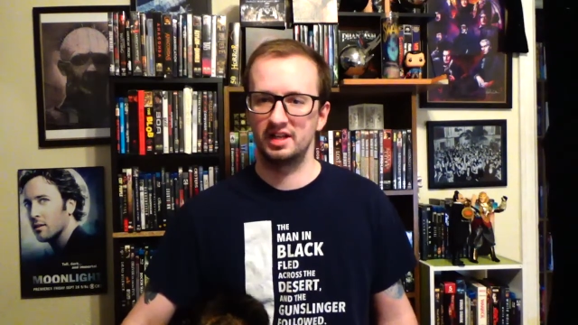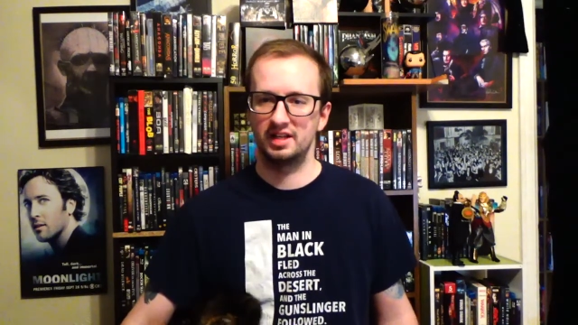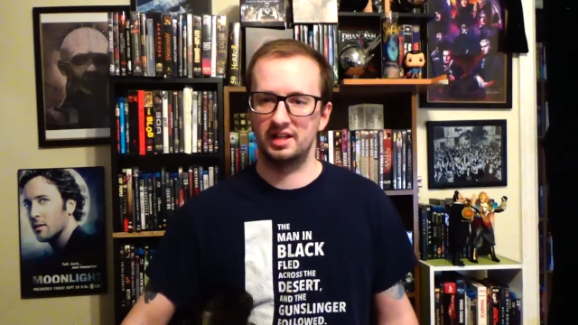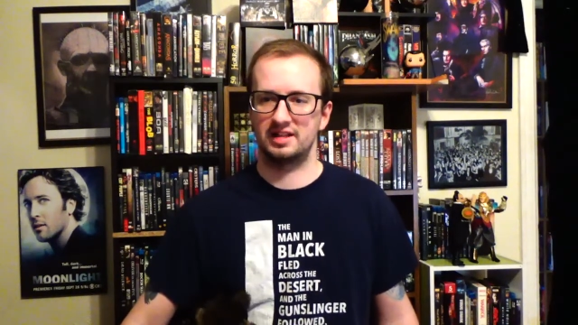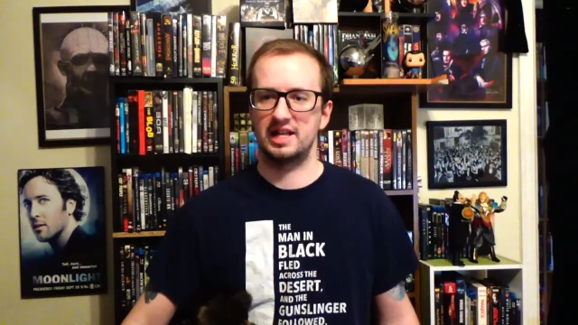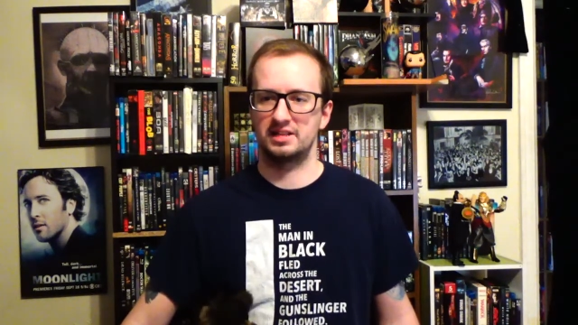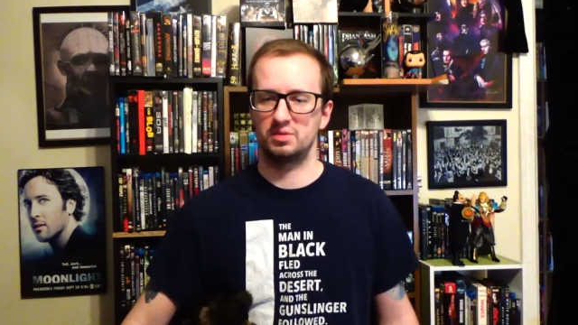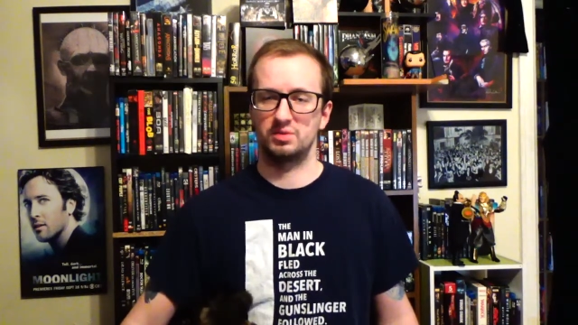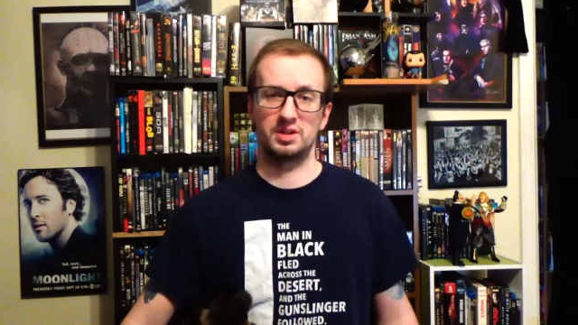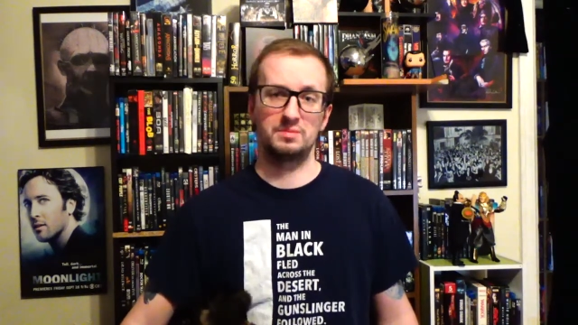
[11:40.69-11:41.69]
Speaker 1: Like, that's what
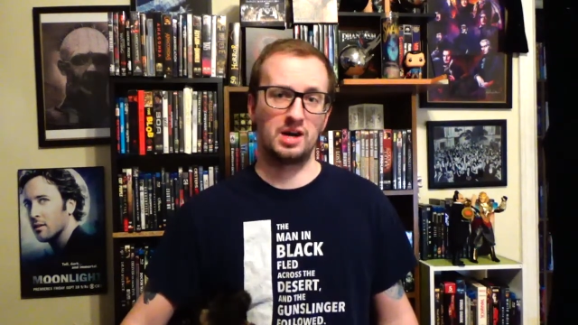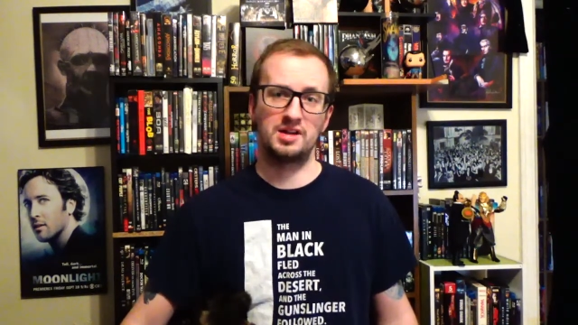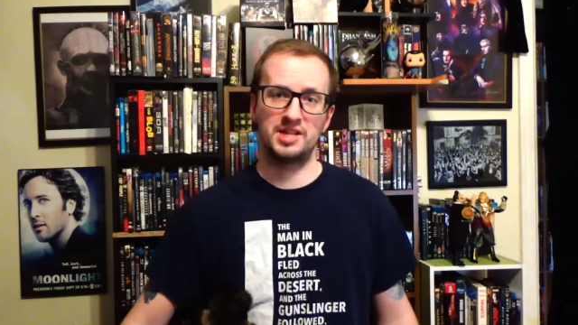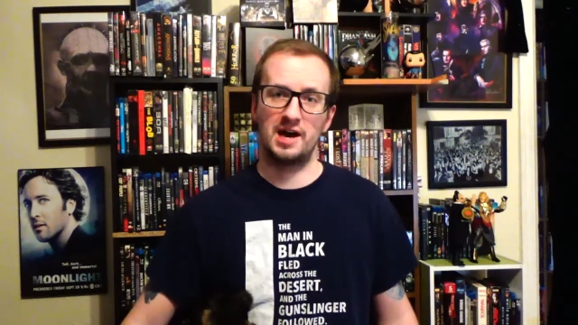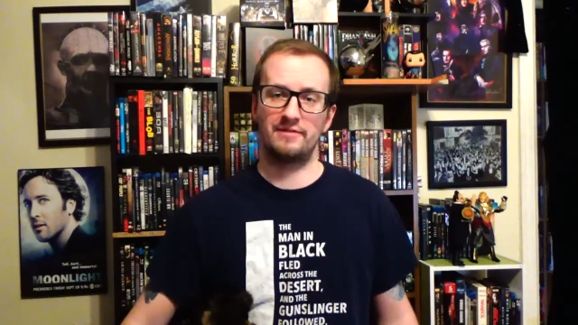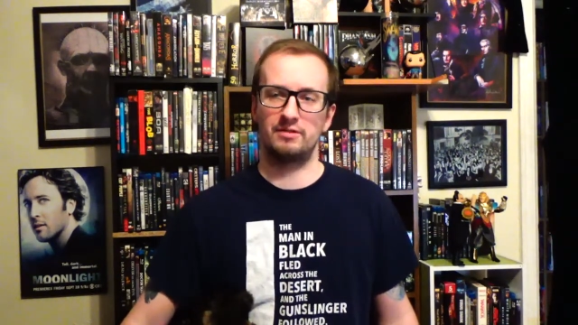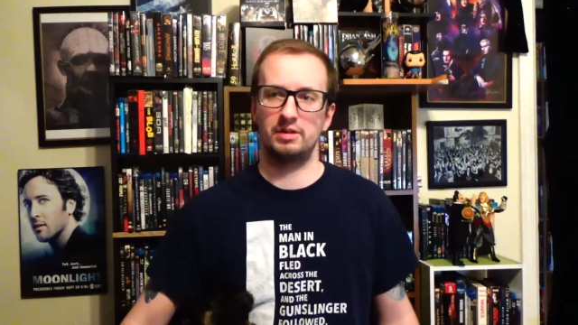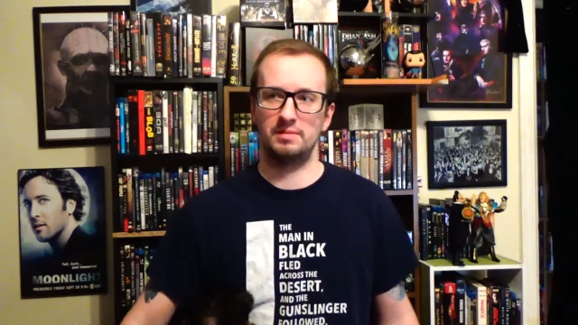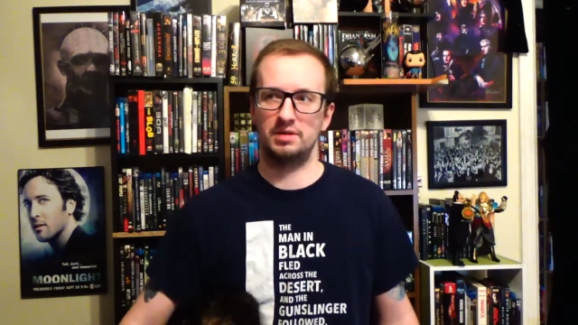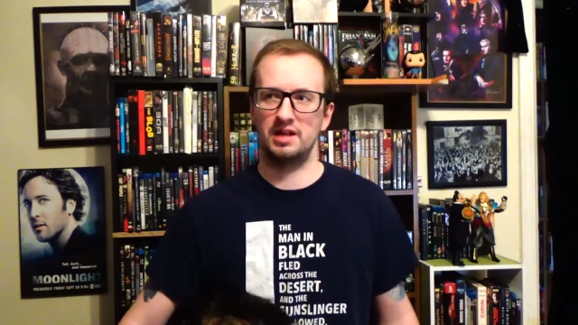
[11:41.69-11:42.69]
really brought it down for me.
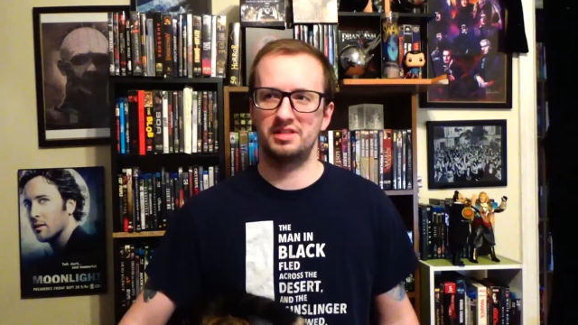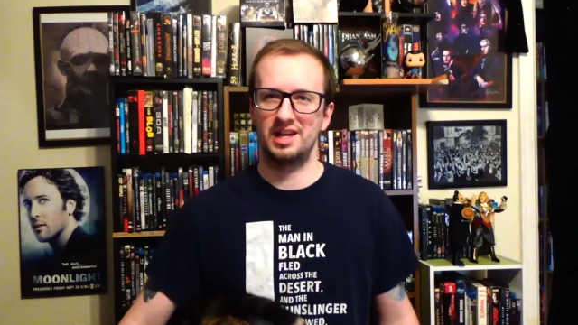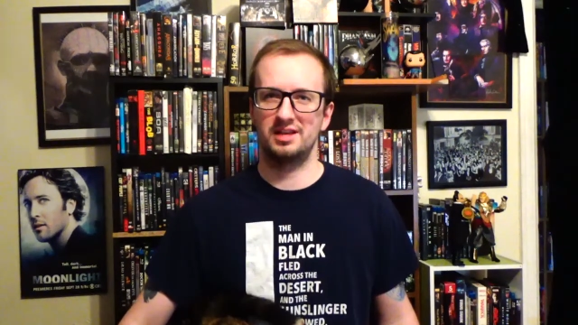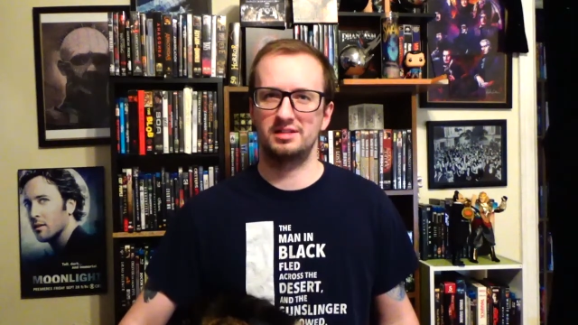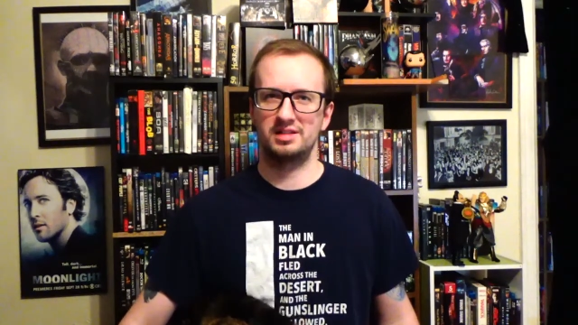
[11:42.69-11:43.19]
But I think